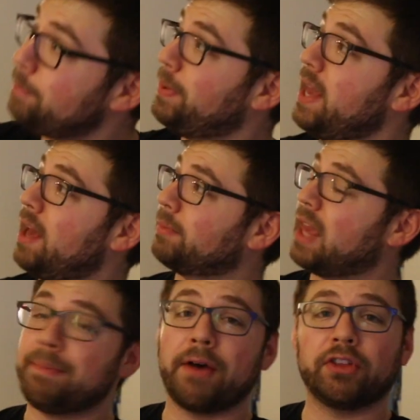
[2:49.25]
NPM
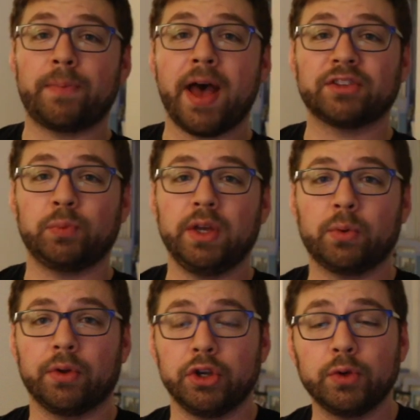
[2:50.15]
came out this past
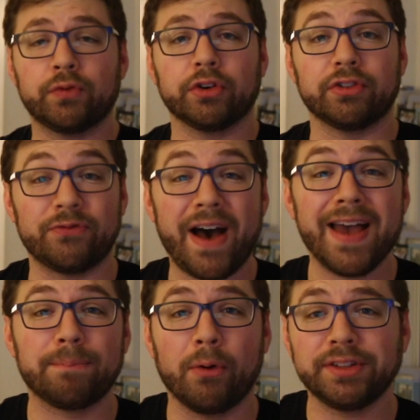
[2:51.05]
week with a new version
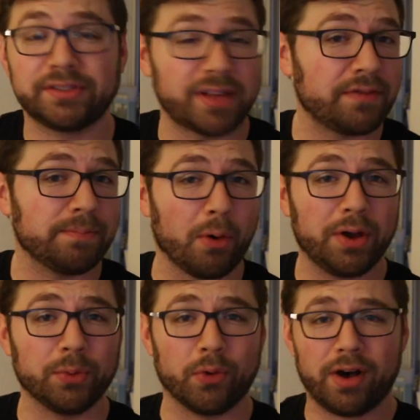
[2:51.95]

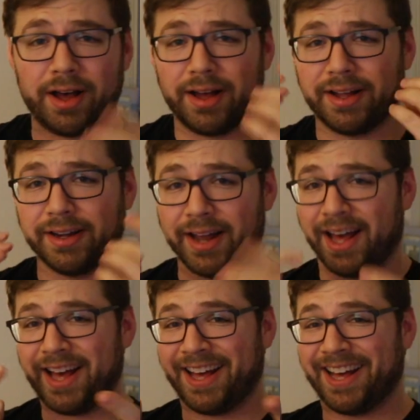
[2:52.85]
5.7.1. One
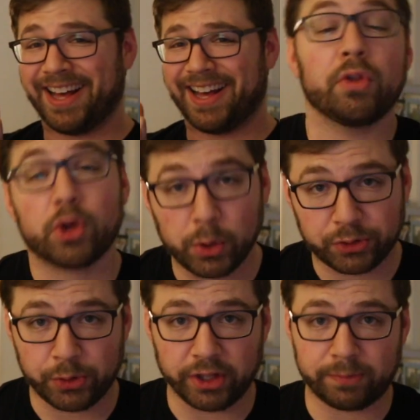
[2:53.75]
of the
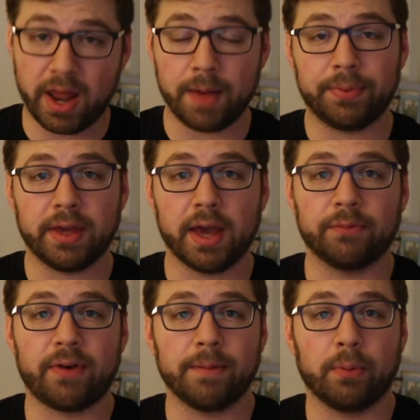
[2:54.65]
coolest new things about
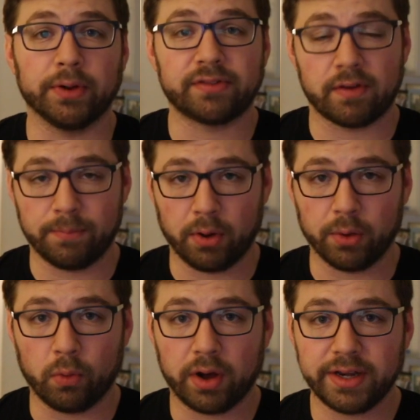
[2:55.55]
NPM
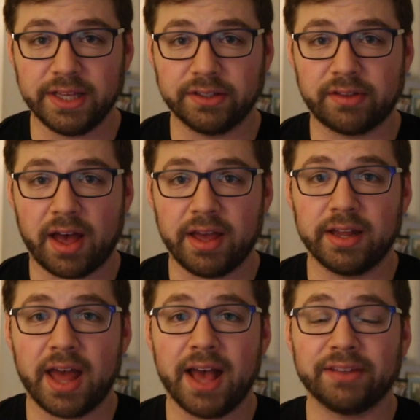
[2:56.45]
5.7.1 is that
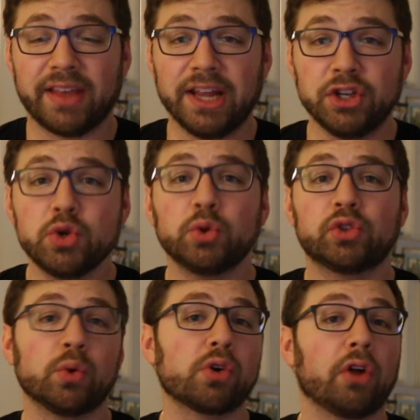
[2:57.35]
it has a new
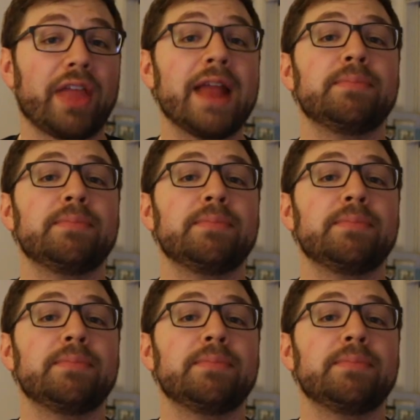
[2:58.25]
tool called